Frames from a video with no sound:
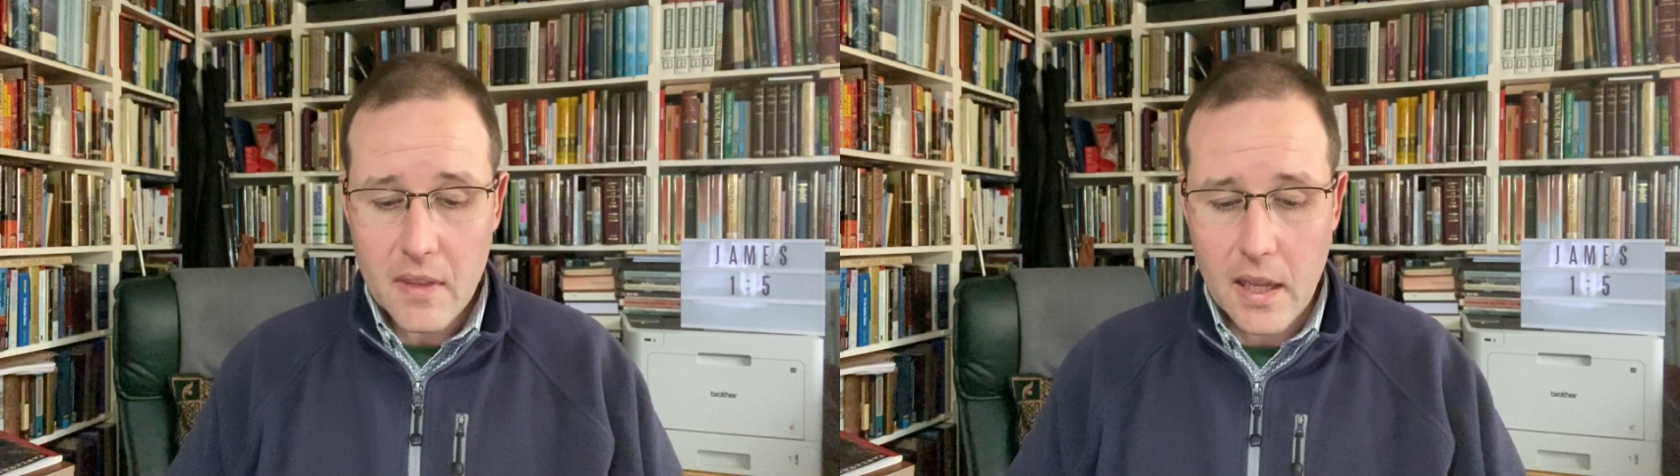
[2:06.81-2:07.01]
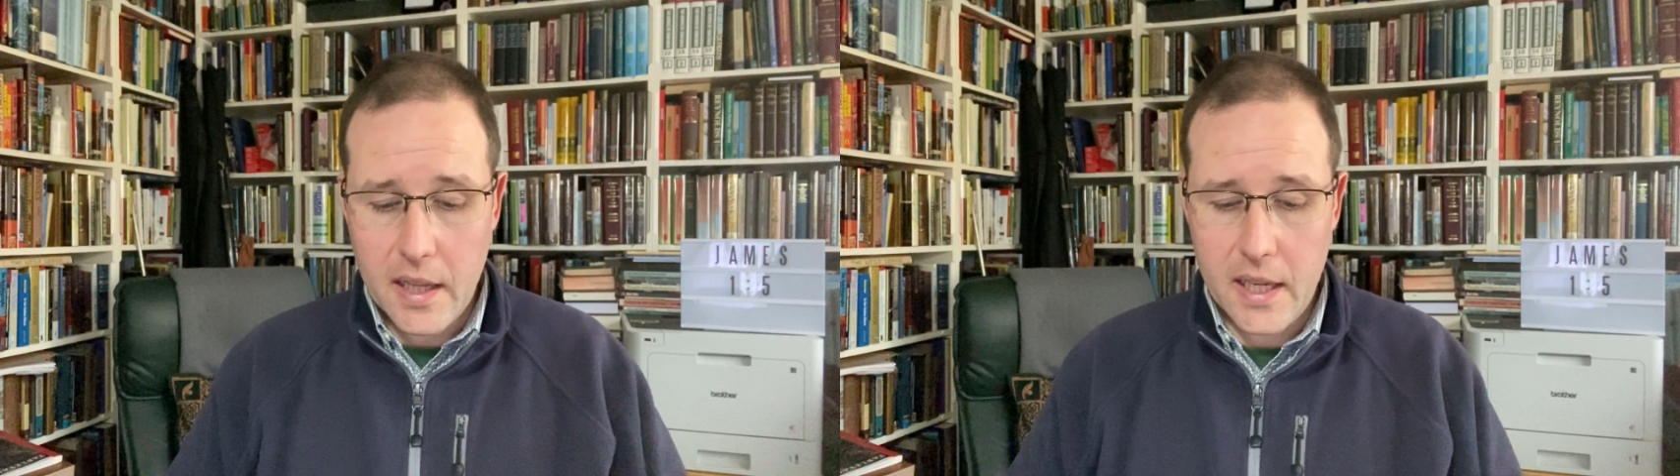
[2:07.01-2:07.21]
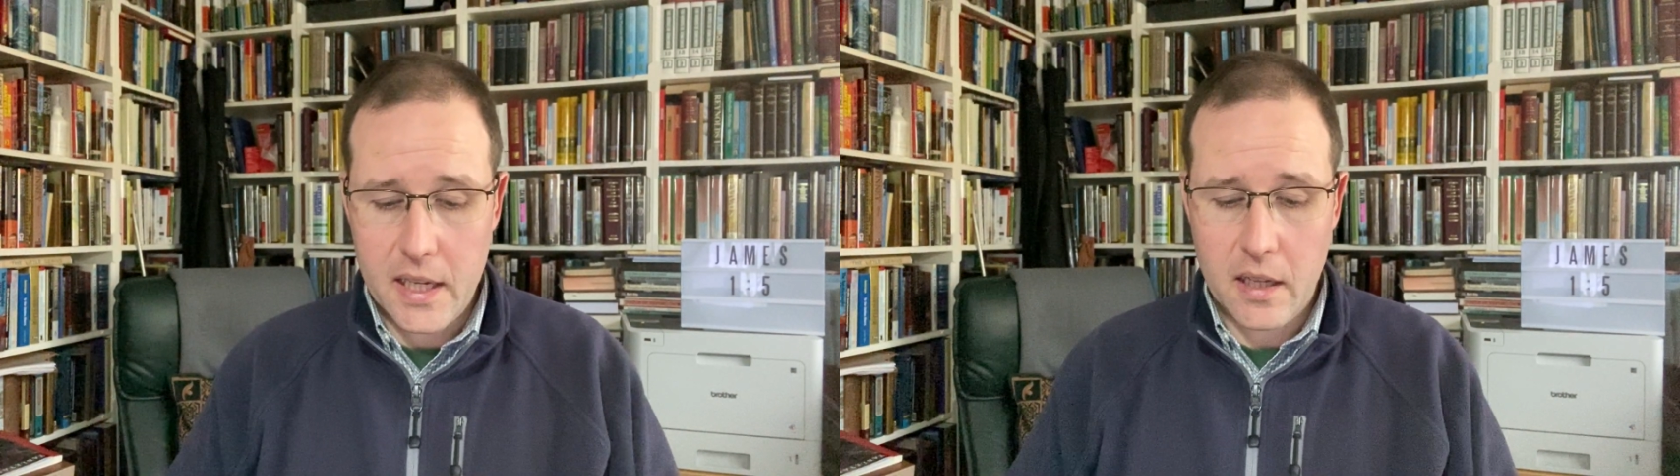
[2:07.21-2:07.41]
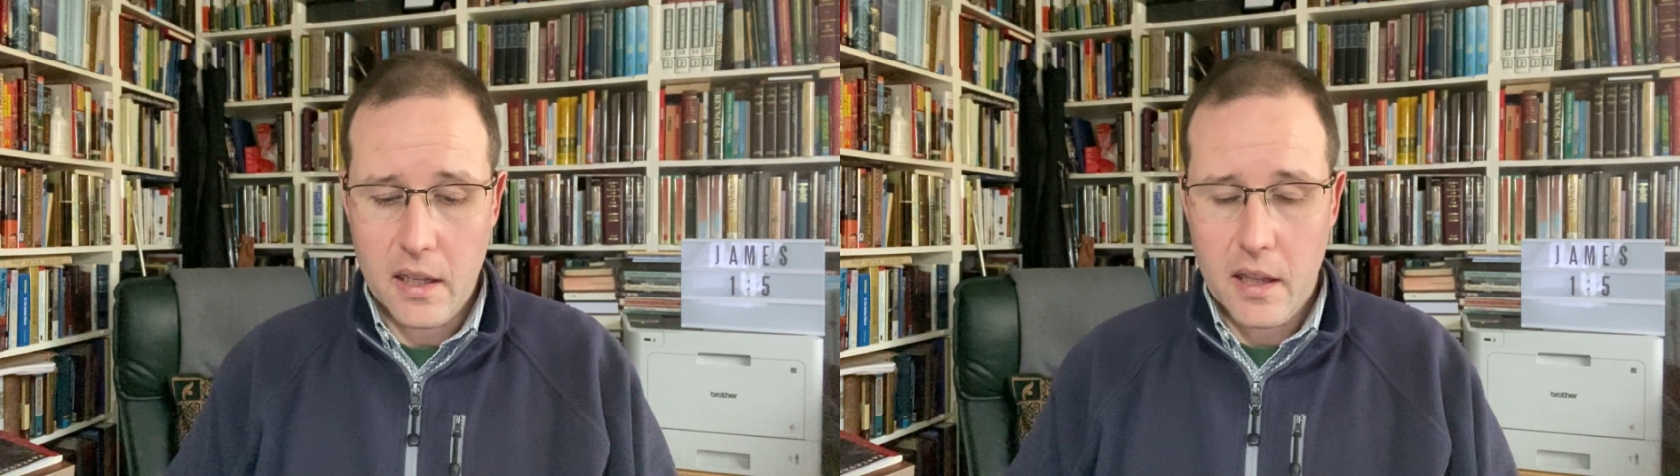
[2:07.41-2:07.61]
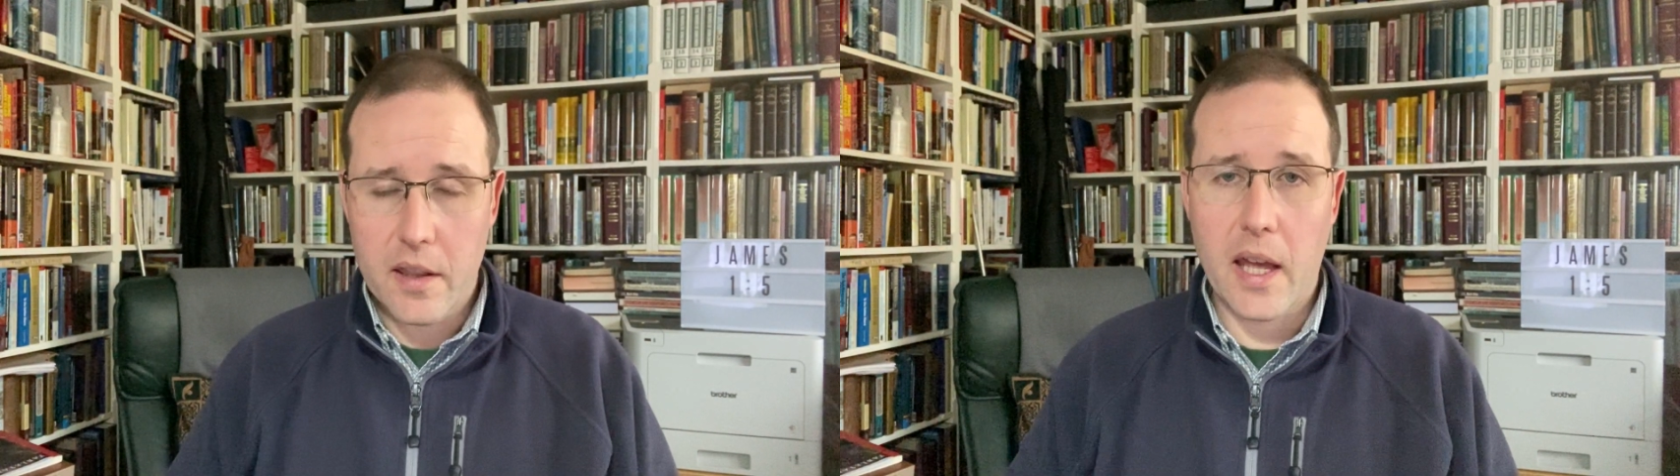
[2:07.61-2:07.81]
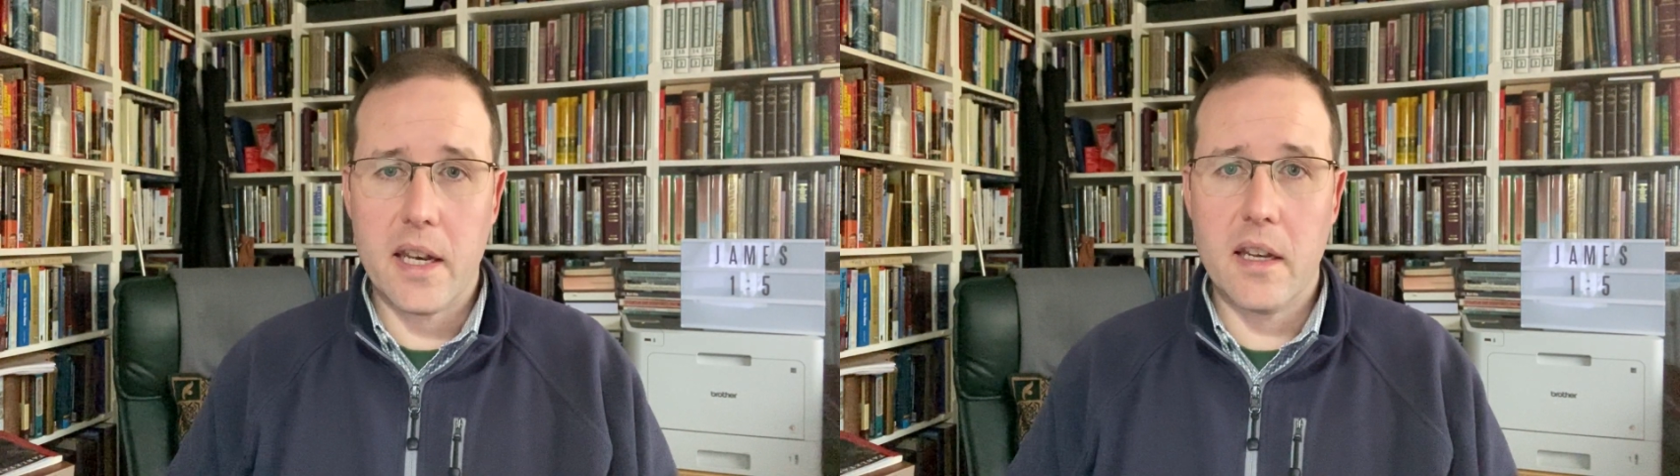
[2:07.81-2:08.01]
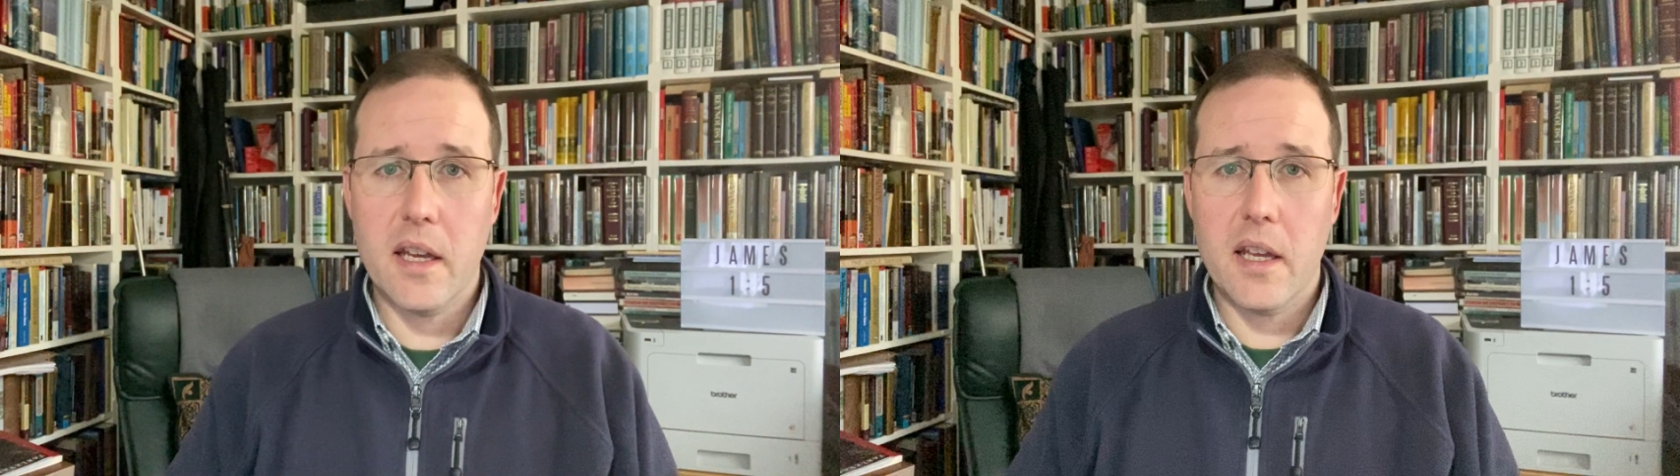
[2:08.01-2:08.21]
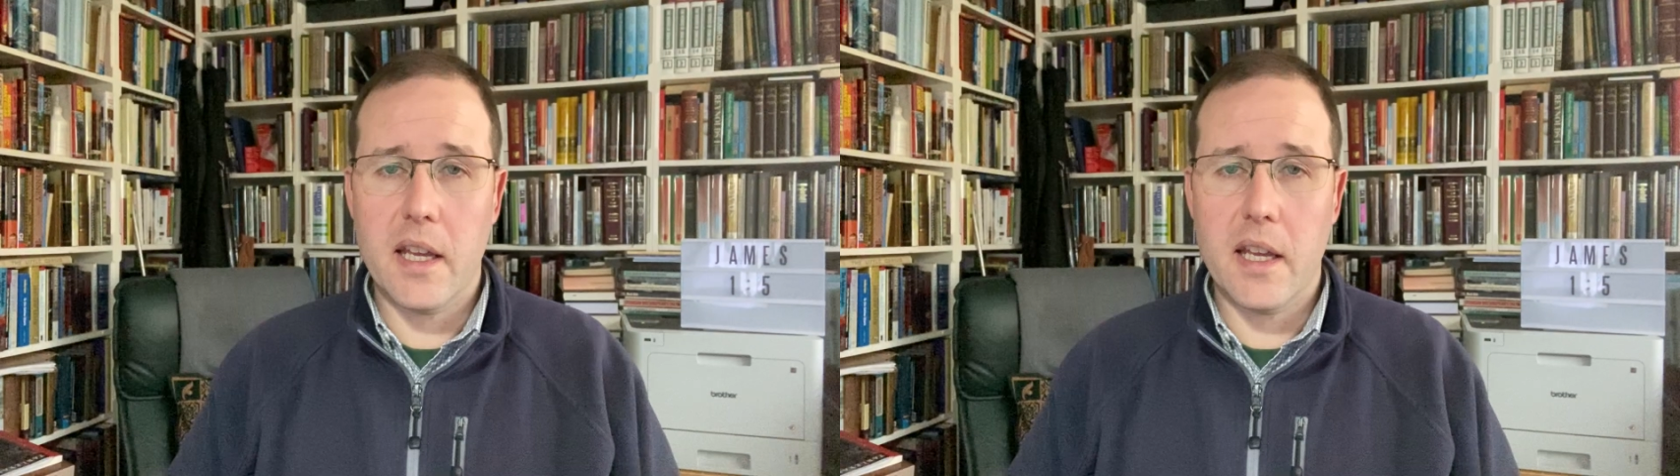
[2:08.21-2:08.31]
And here, then,